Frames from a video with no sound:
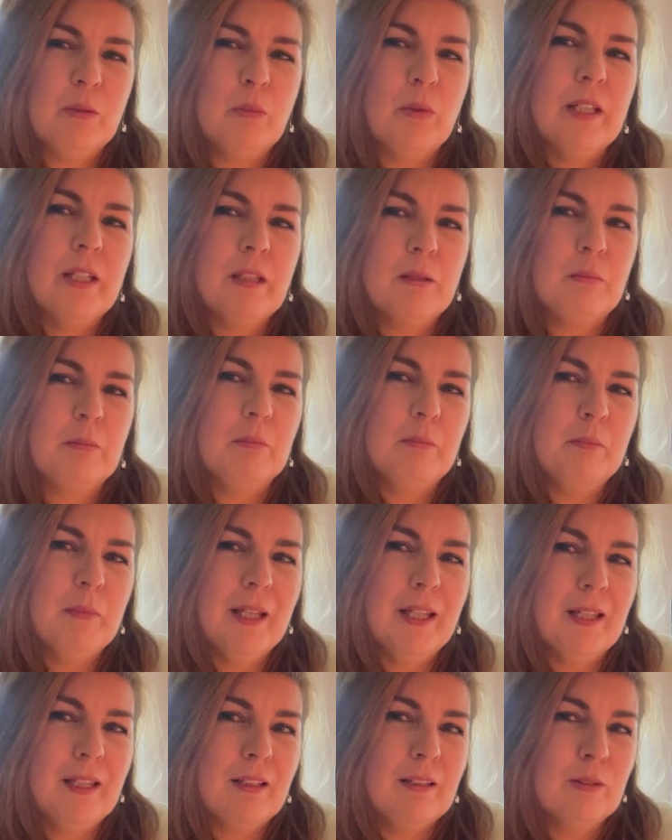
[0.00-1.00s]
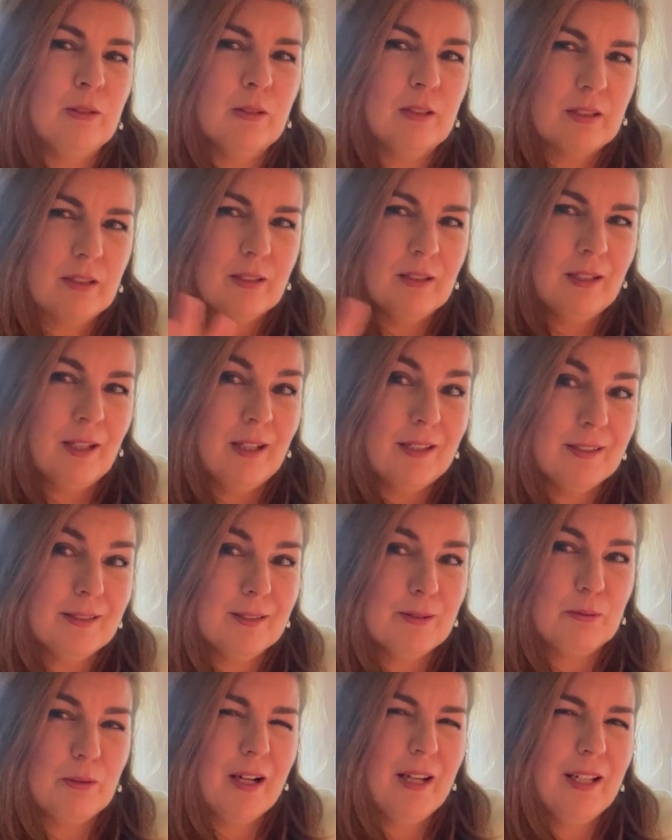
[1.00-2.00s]
we can make it look
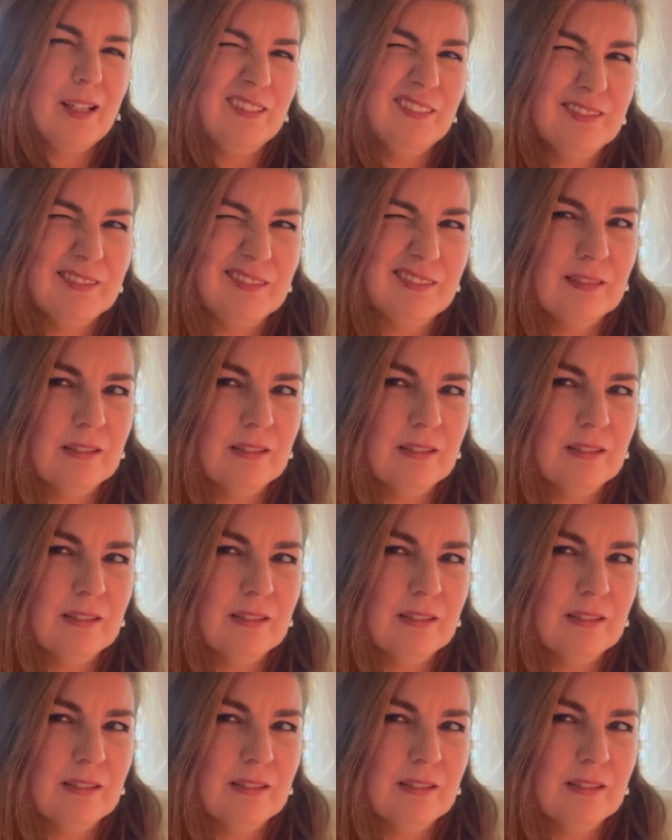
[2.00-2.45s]
nice, right?